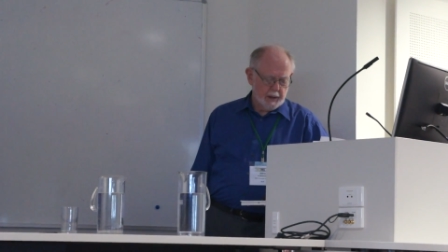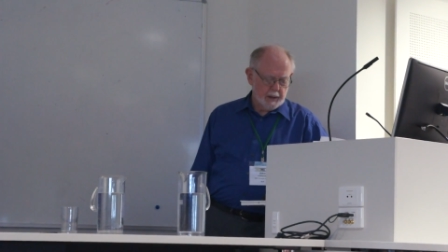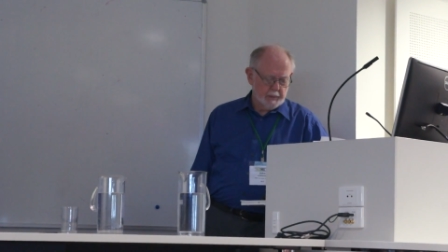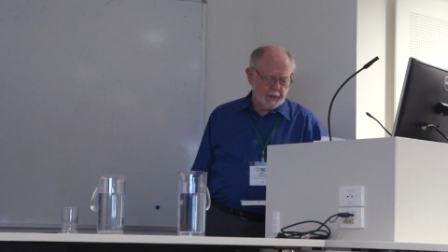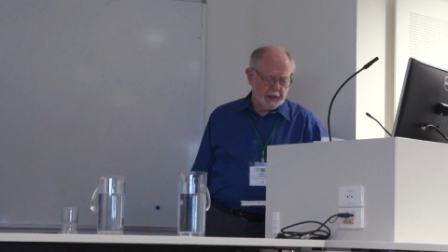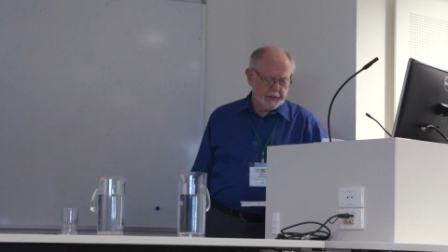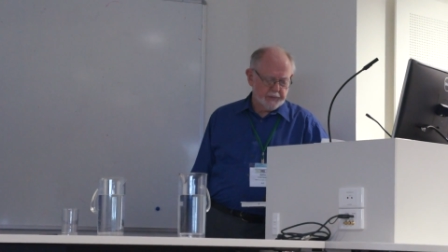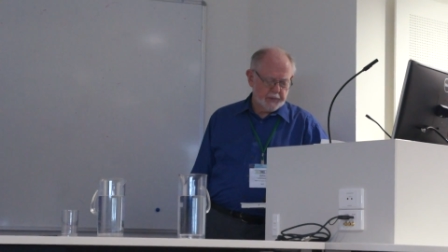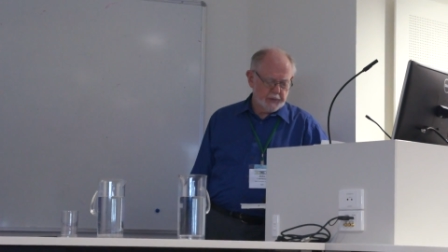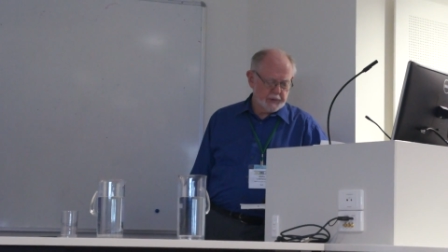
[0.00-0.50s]

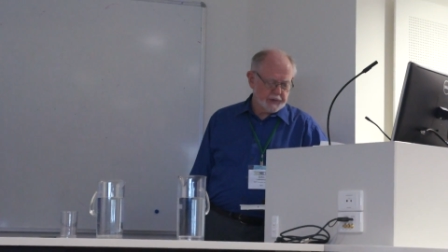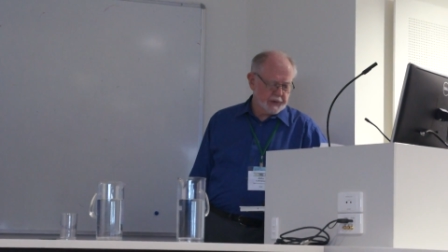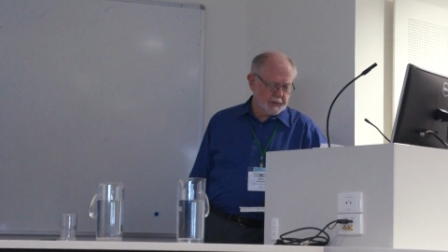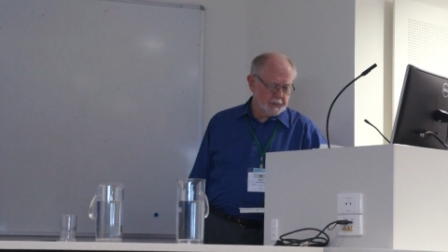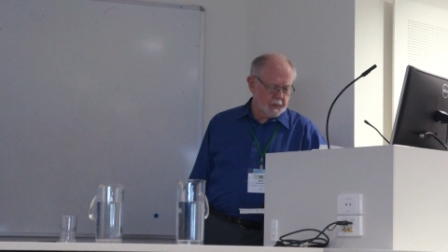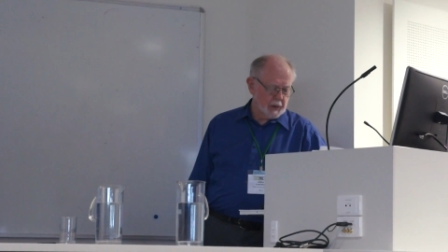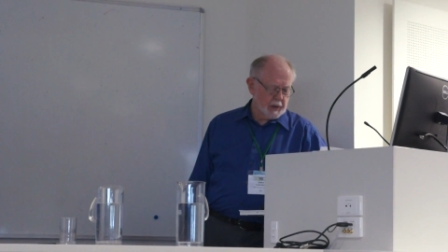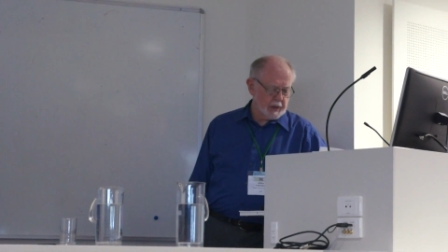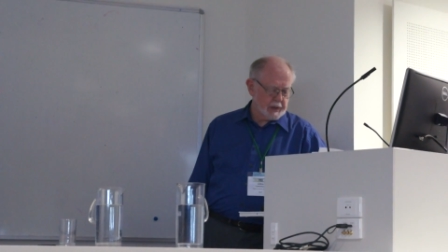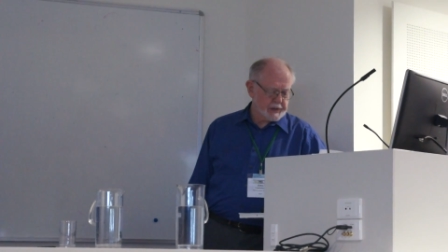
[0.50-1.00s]
my future
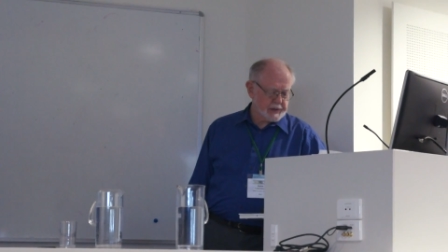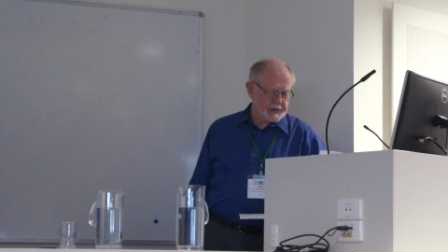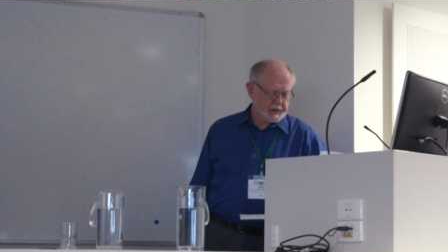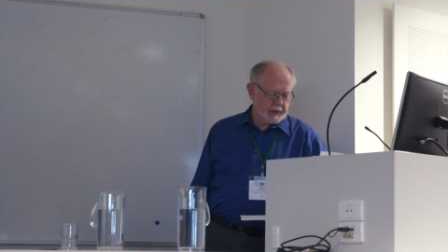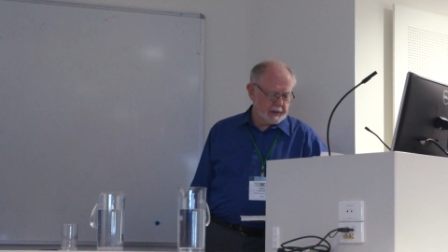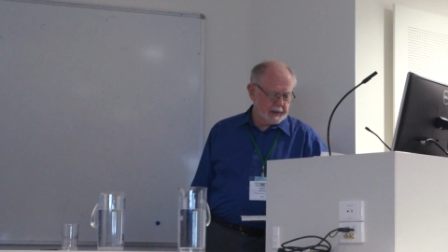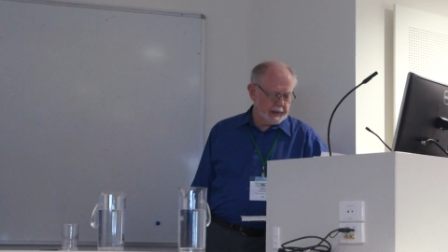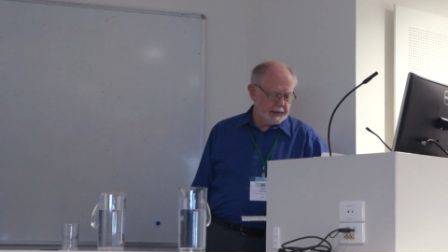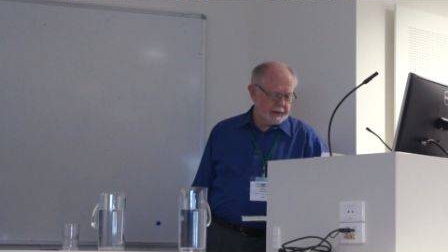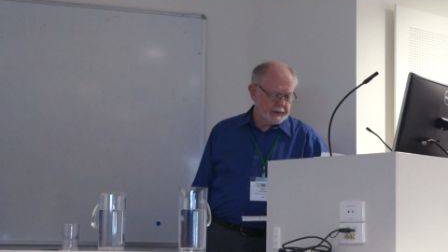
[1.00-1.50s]

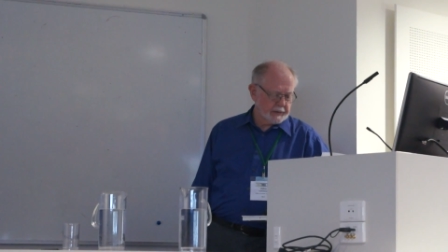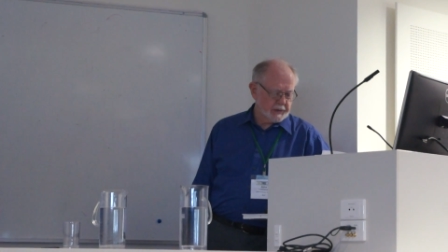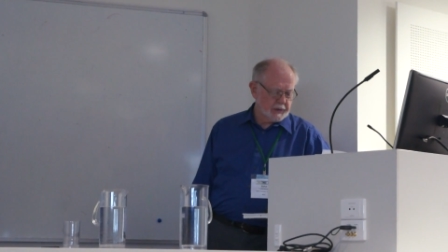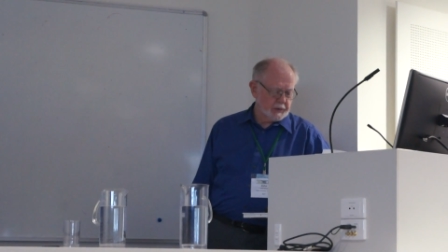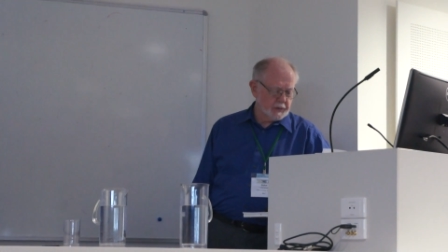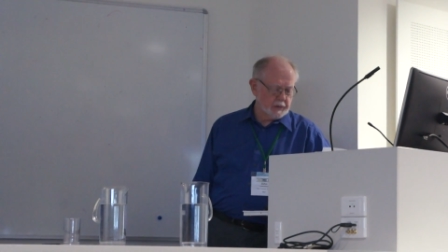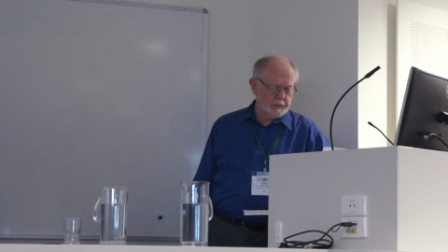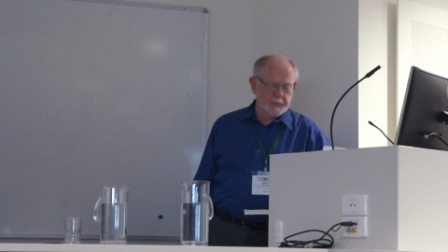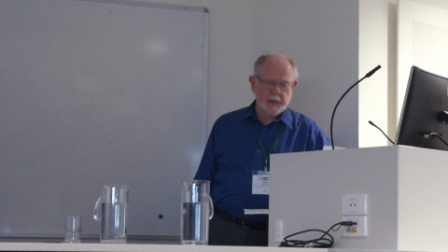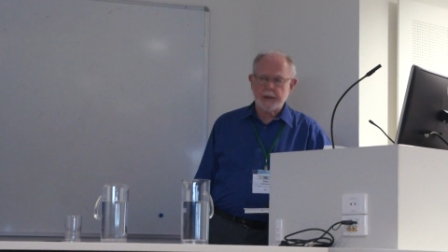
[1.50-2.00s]
boss and
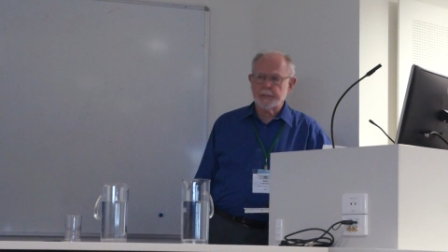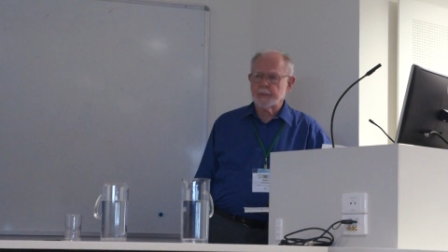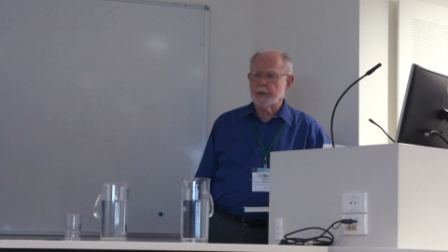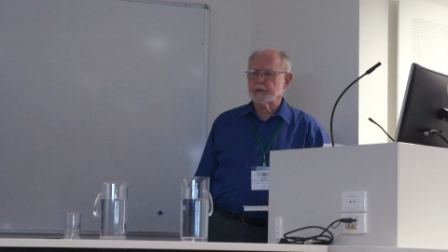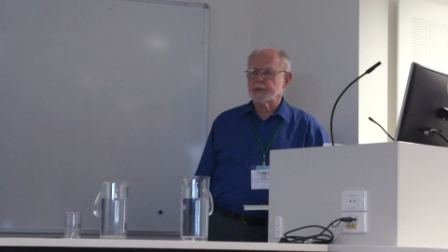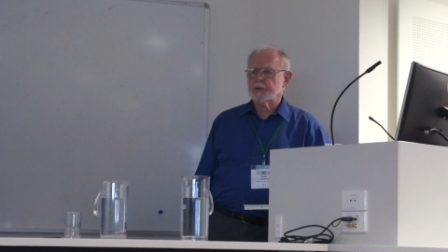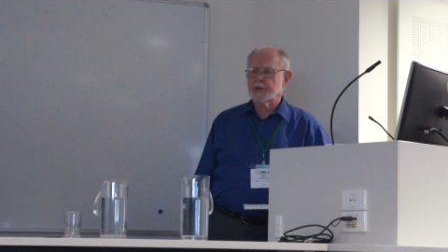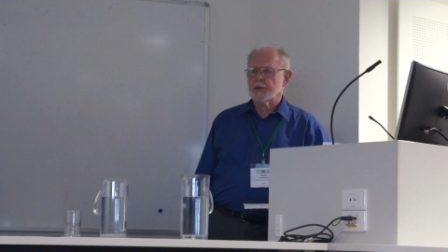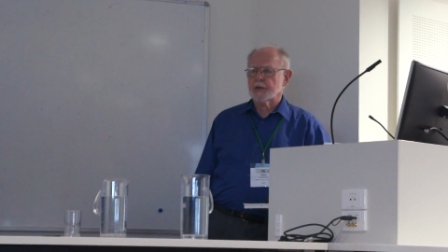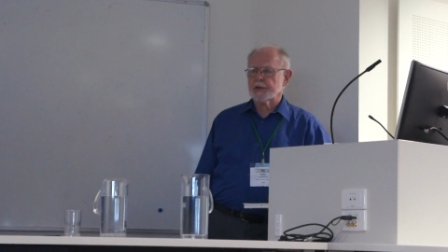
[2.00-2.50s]
two of my
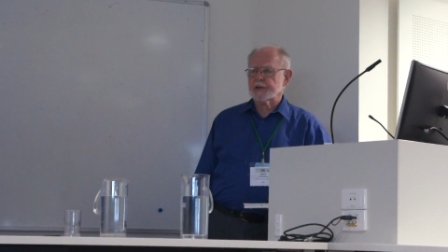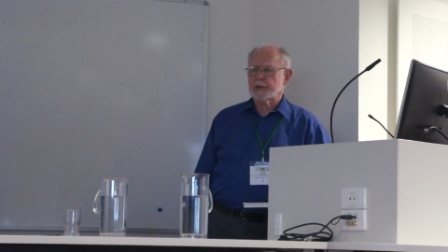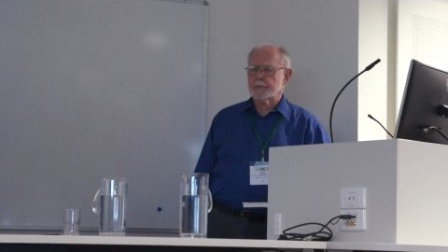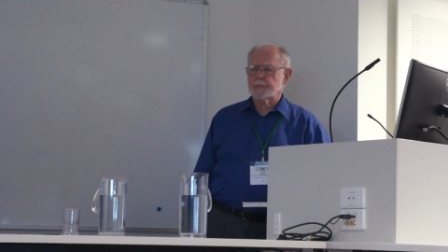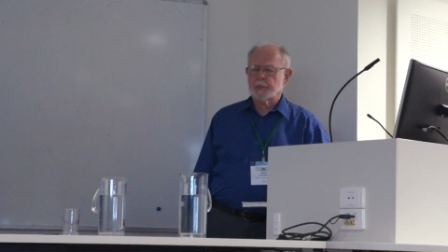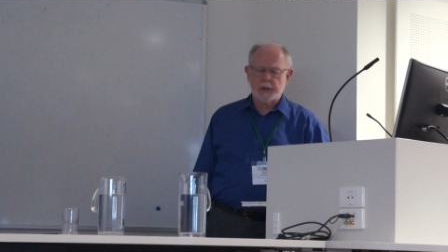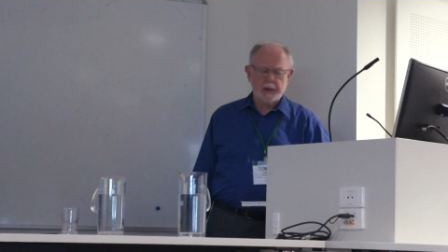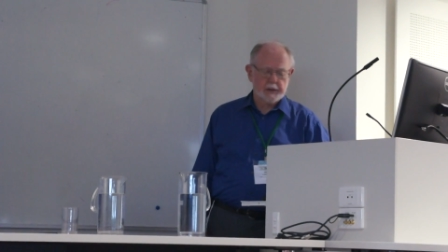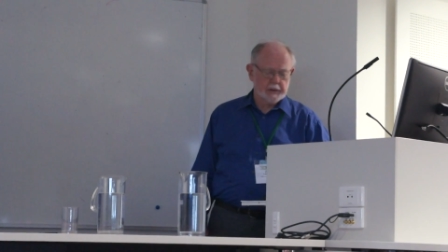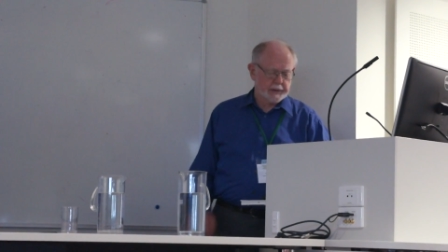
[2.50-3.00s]
mentors at
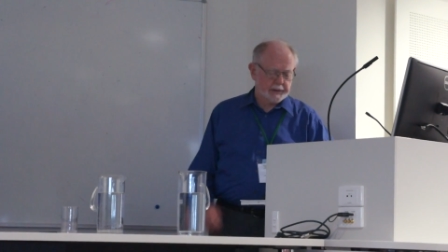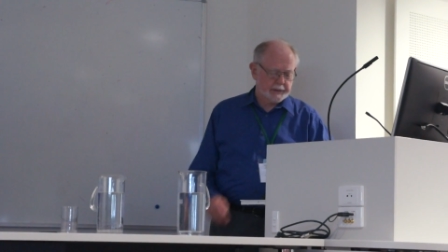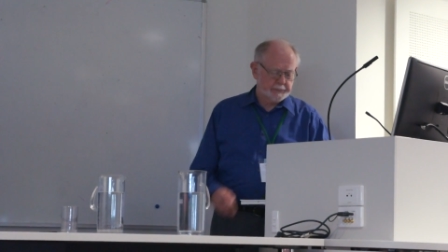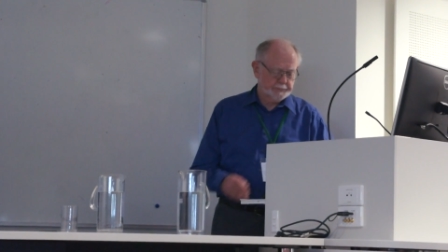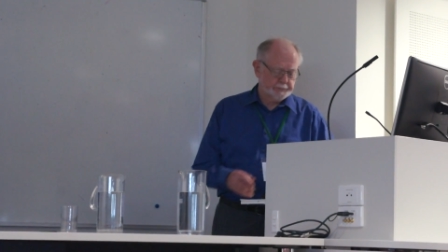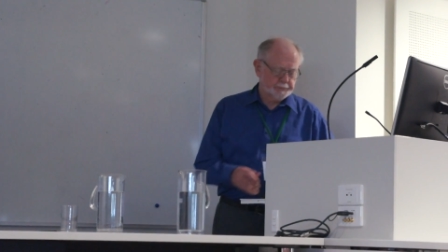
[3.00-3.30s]
Berkeley.